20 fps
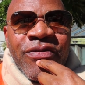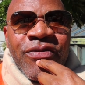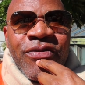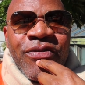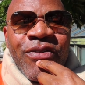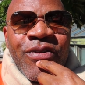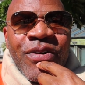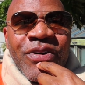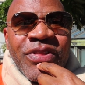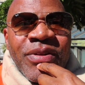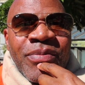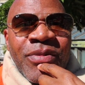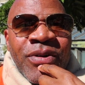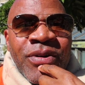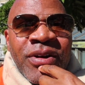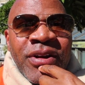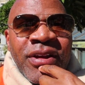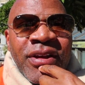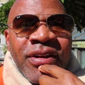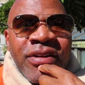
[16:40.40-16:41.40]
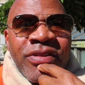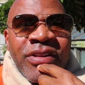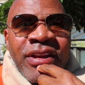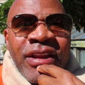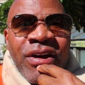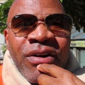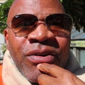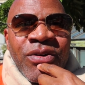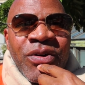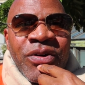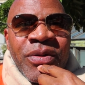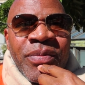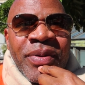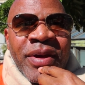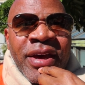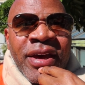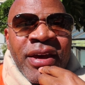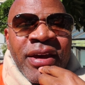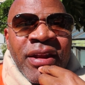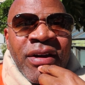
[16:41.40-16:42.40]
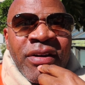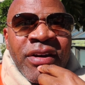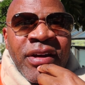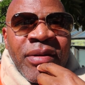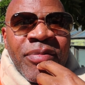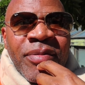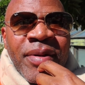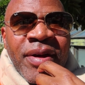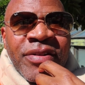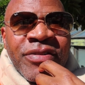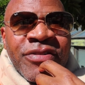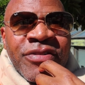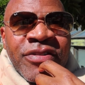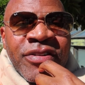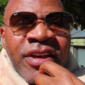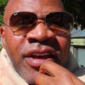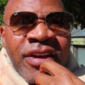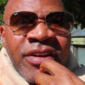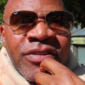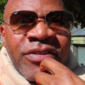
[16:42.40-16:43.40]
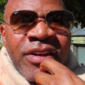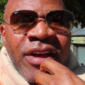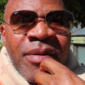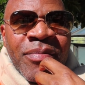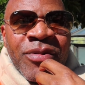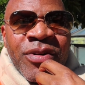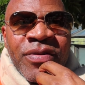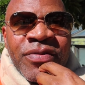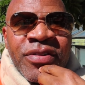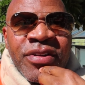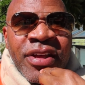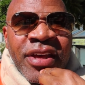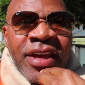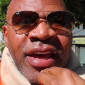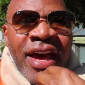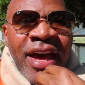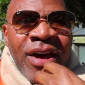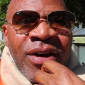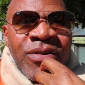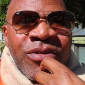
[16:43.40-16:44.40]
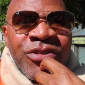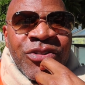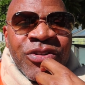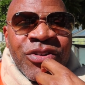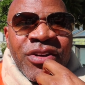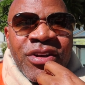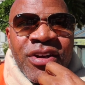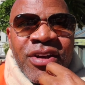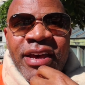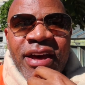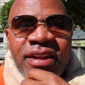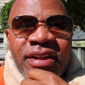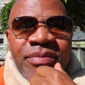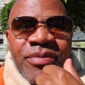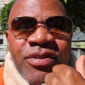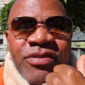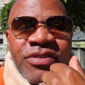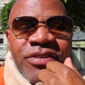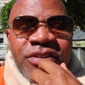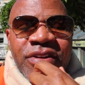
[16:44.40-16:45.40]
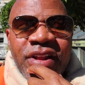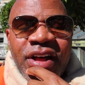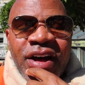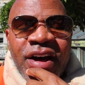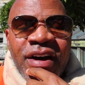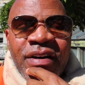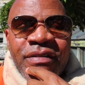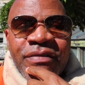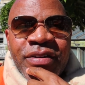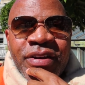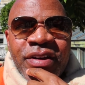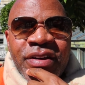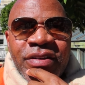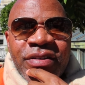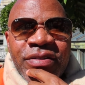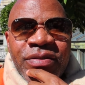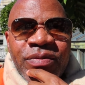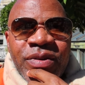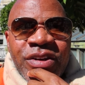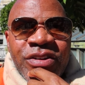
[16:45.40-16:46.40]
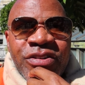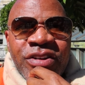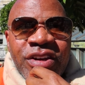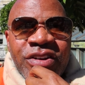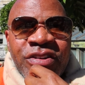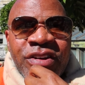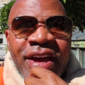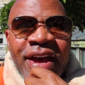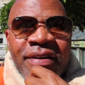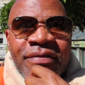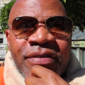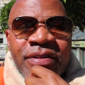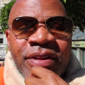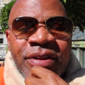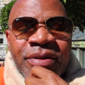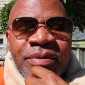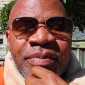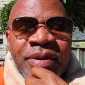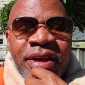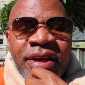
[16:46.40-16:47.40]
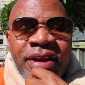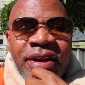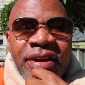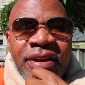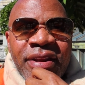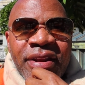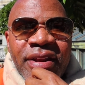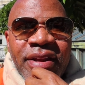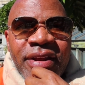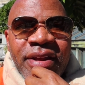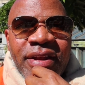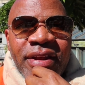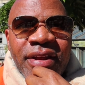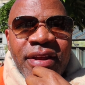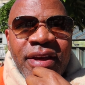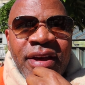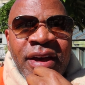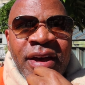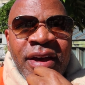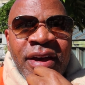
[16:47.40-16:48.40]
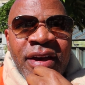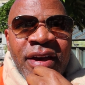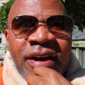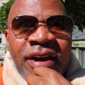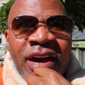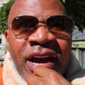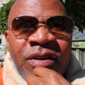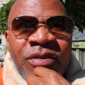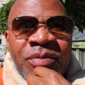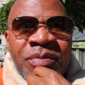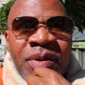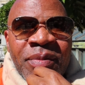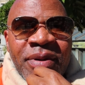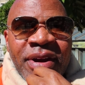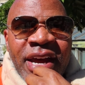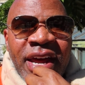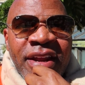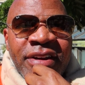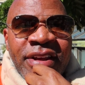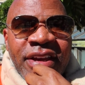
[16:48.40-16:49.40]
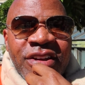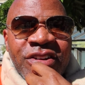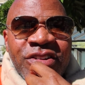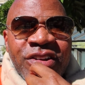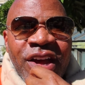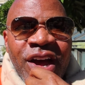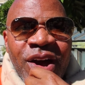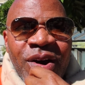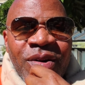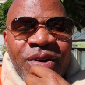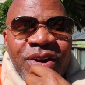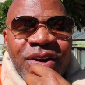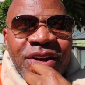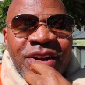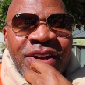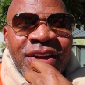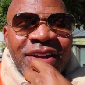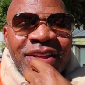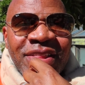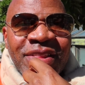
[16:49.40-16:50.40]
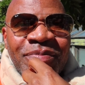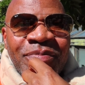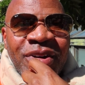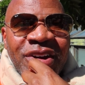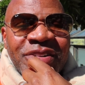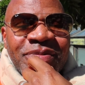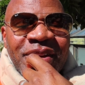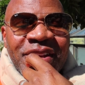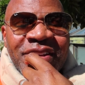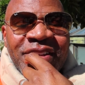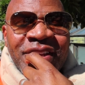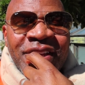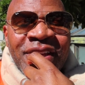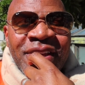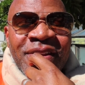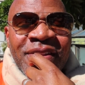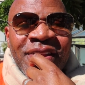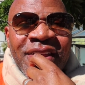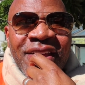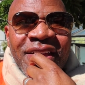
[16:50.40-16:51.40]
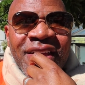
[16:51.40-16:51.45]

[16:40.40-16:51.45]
4 in the morning, then I'll go to bed. I'll get up about 6. I'll move to the couch. Kelly moves into the office. We chit chat for a little bit. I remember I got to take a shower and brush my teeth,